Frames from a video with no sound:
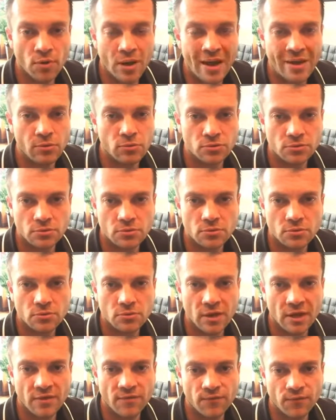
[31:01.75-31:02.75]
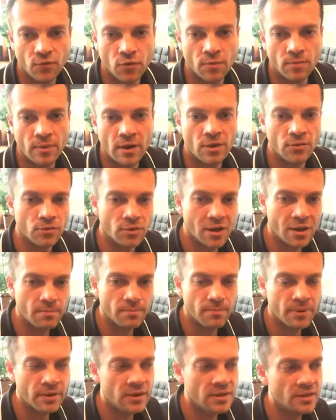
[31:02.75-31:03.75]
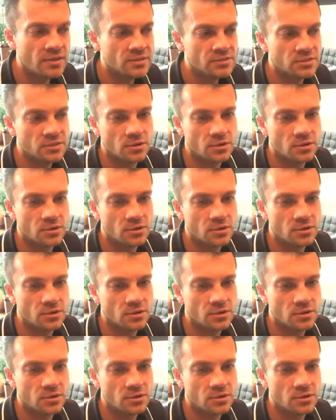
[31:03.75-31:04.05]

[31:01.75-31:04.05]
out, okay, from other companies.